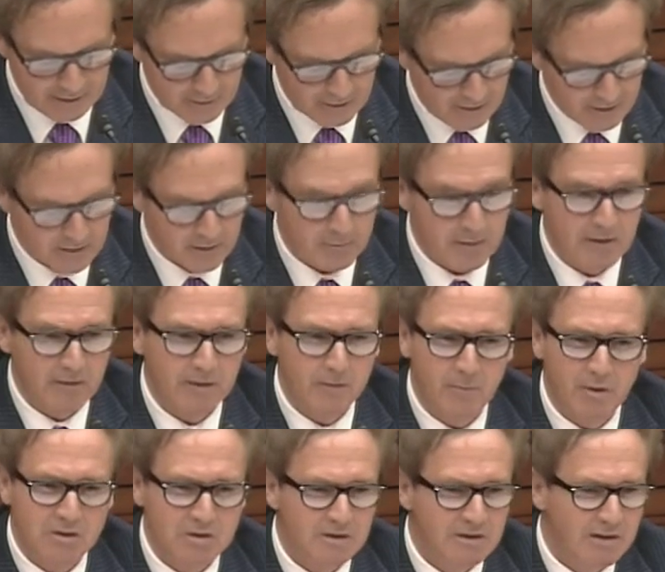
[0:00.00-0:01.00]
talk about the
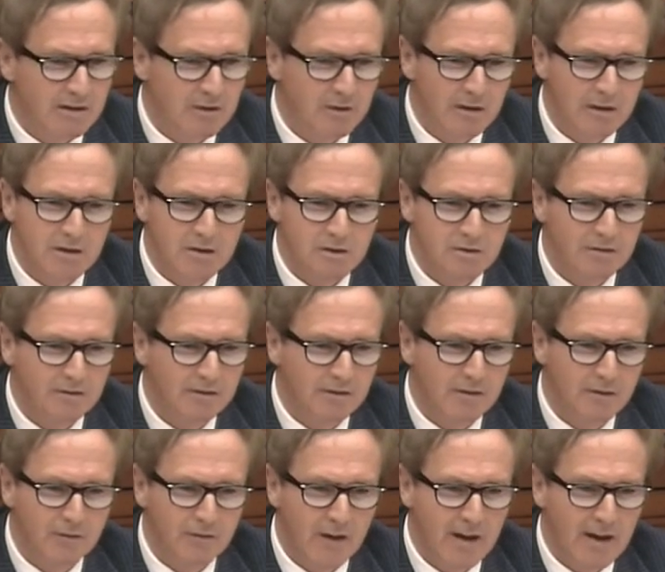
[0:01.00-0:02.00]
budgetary issues and
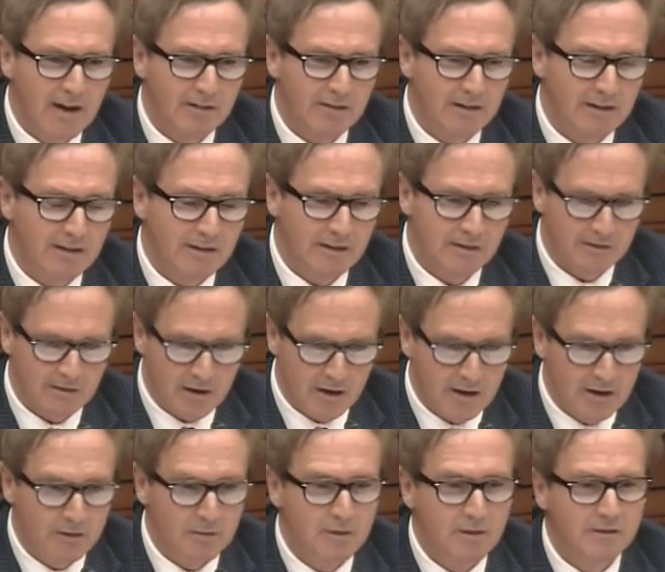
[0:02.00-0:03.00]
the fact that this
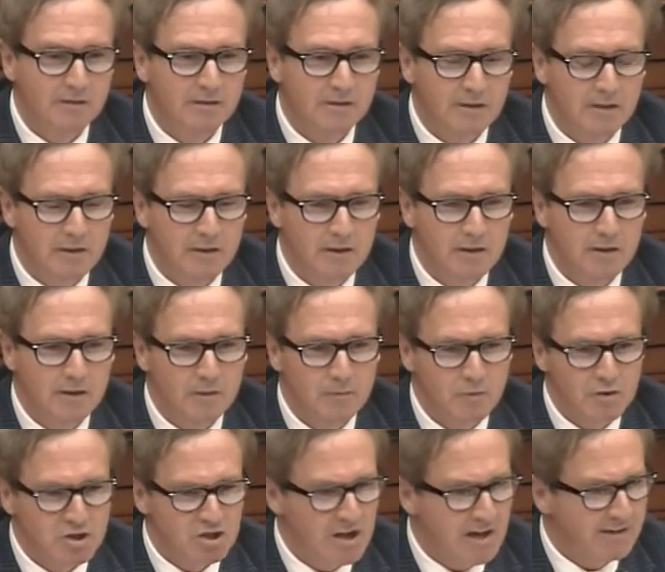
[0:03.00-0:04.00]
Congress
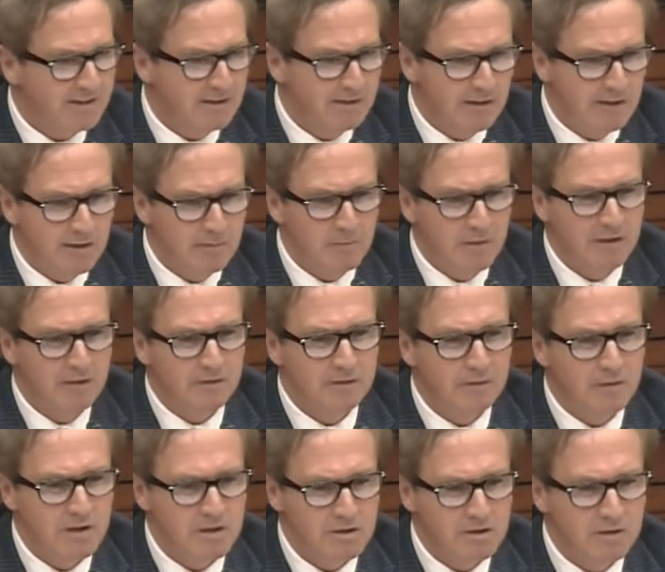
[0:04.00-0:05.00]
rejected the
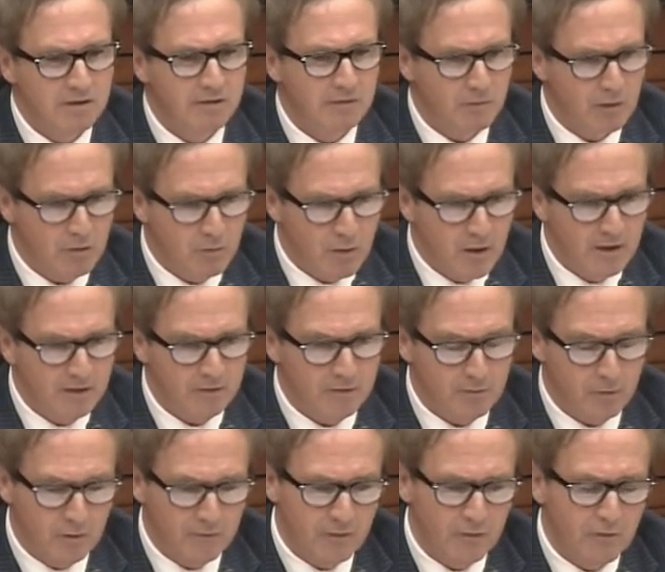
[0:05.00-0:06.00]
administration's request
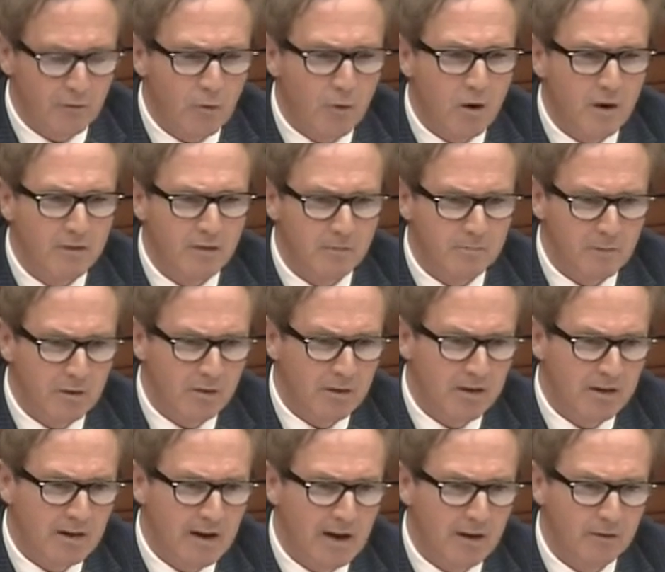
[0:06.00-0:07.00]
for over $400
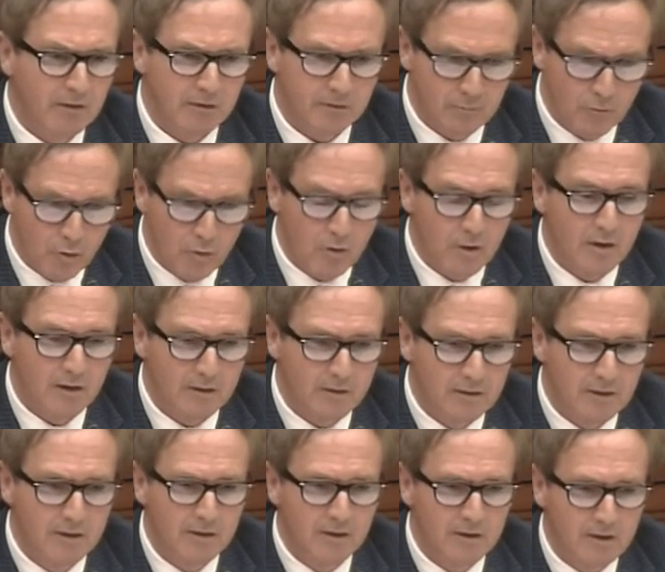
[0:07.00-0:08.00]
million more
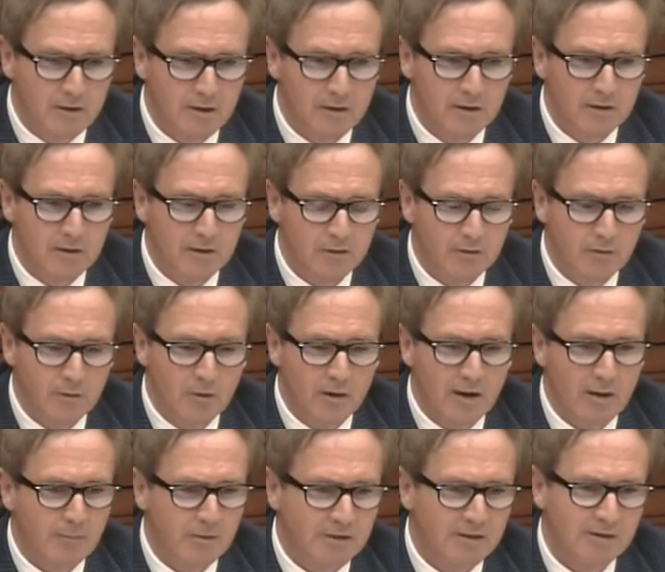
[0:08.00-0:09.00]
for
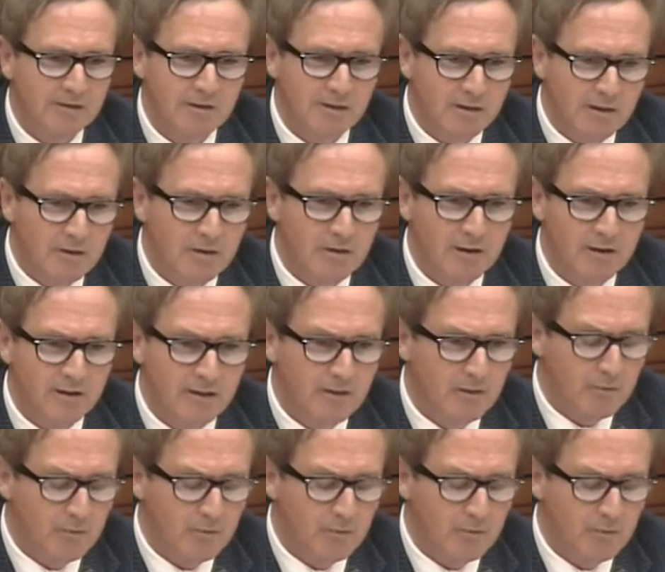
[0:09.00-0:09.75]
embassy security than they